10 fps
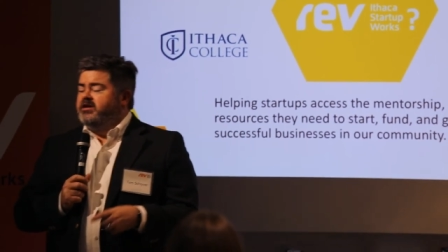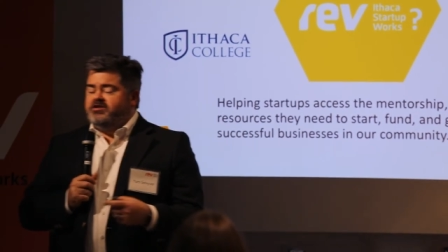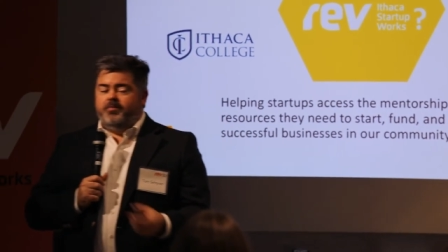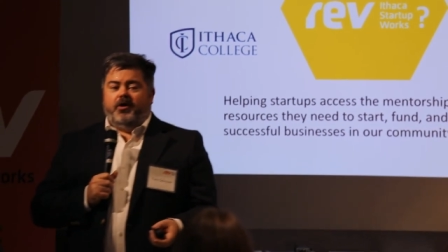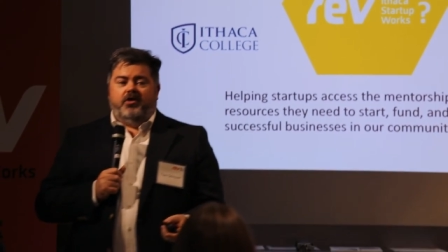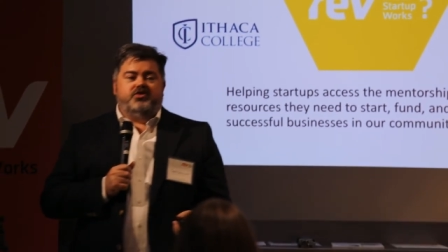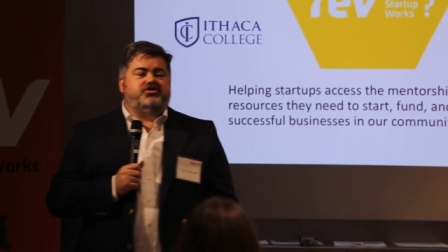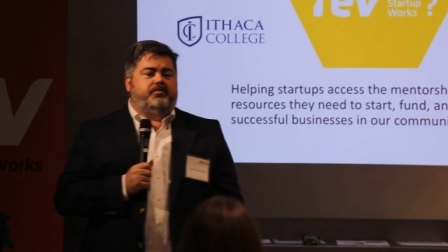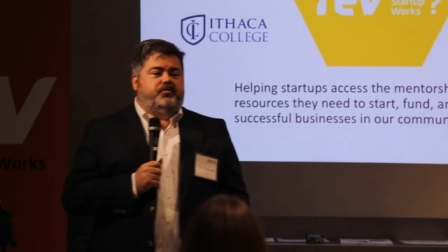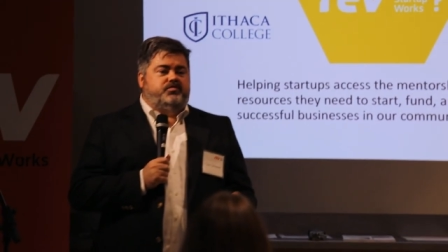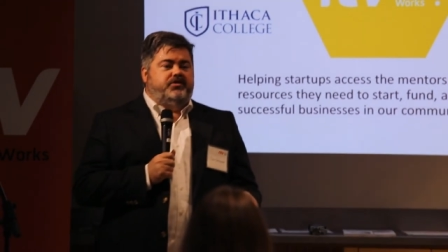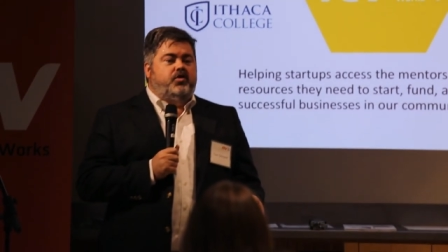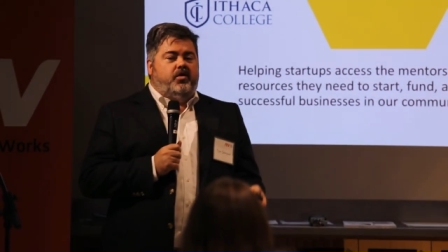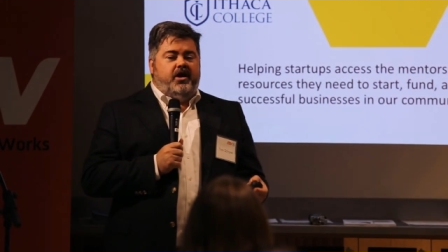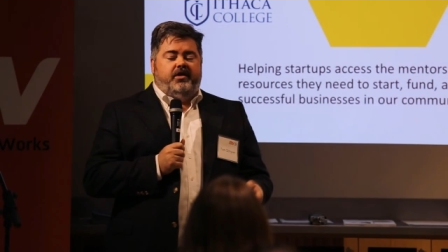It's a partnership between
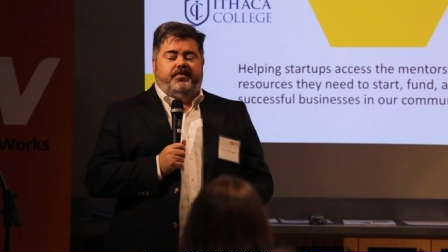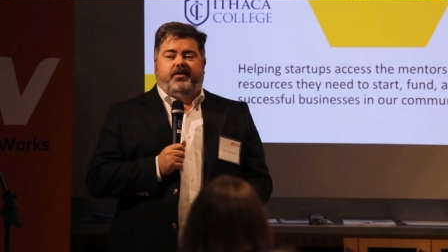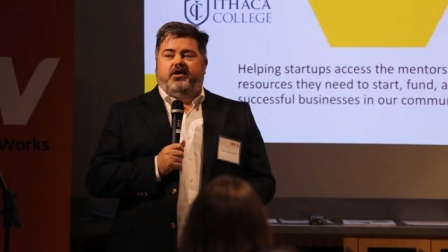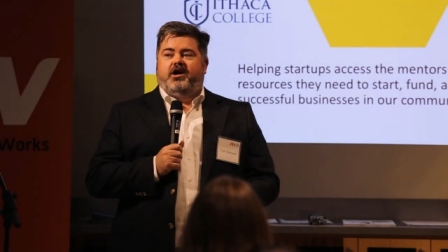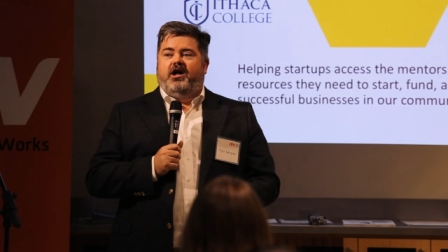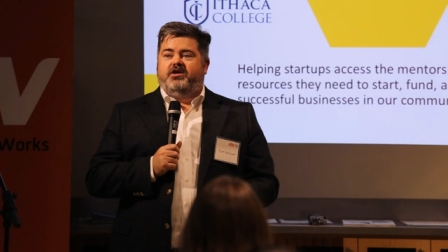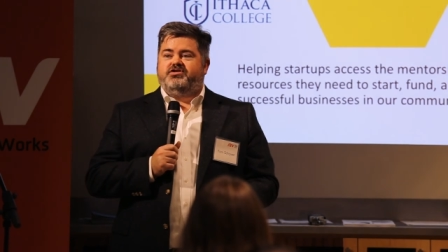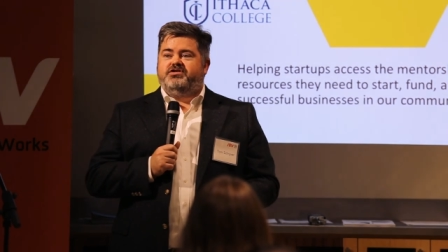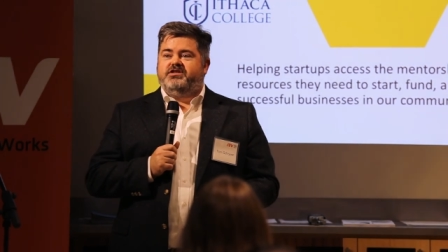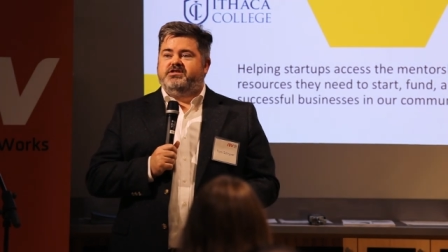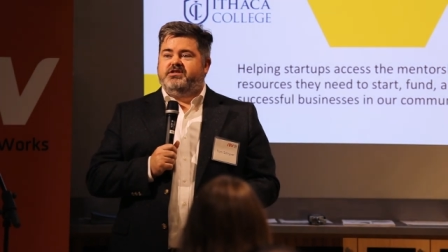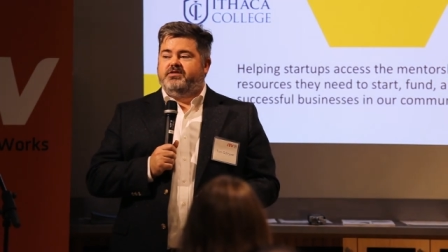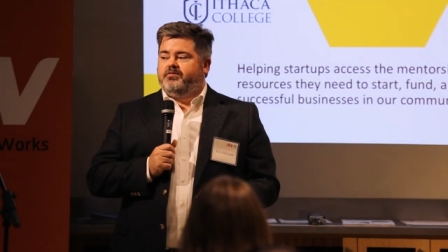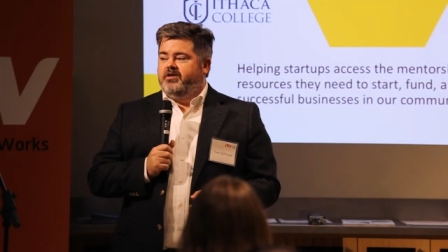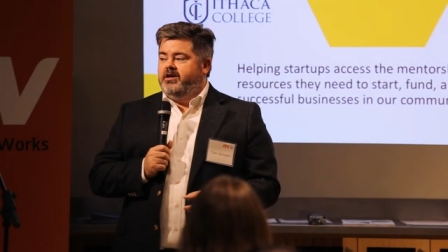Cornell, Ithaca College, and
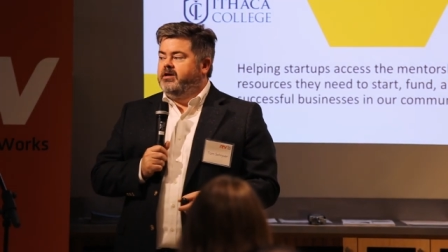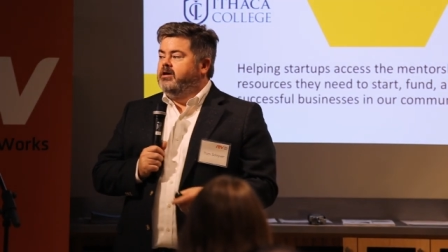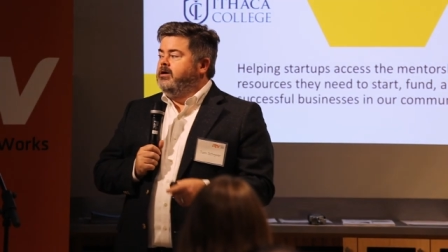TC3.